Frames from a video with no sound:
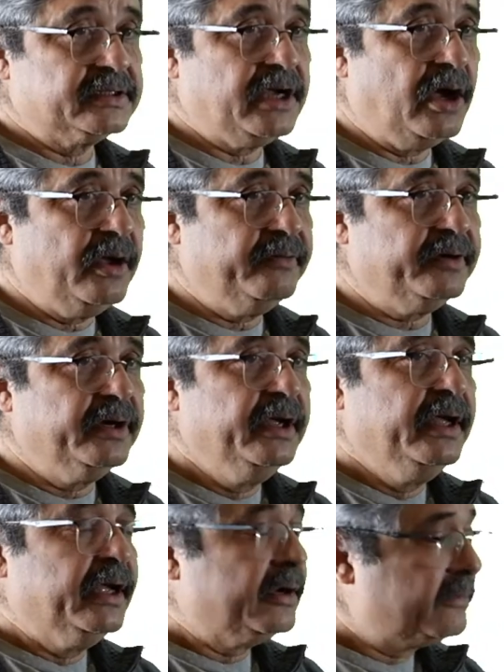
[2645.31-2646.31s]
However,
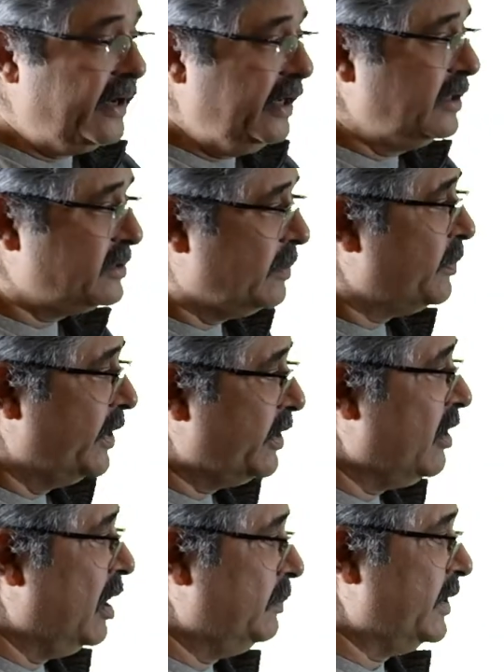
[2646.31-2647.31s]
gradients are pretty
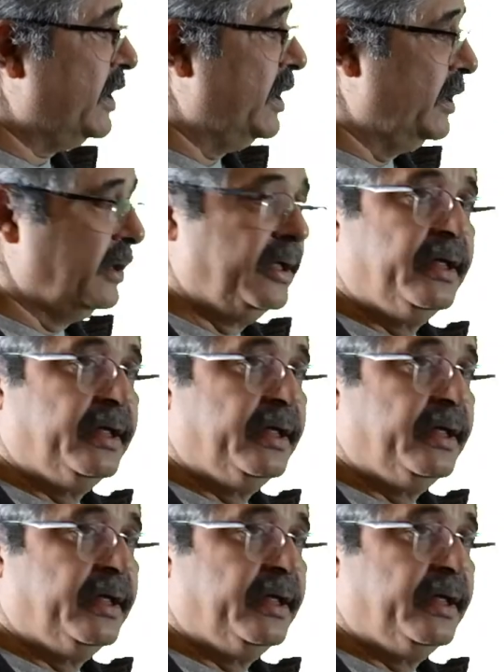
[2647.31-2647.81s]
complicated,